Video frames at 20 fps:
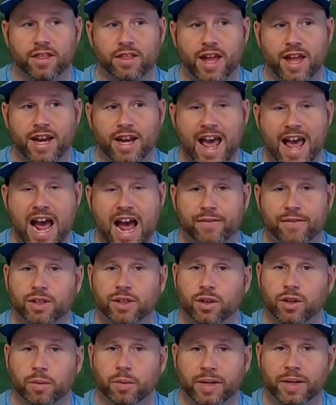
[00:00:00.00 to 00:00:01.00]
that have a
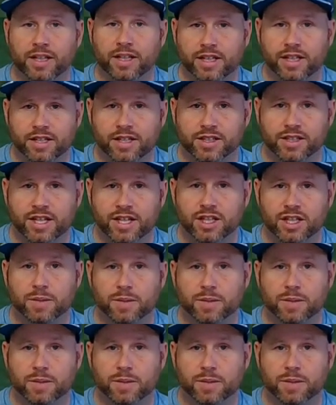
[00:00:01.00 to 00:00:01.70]
little bit of distance,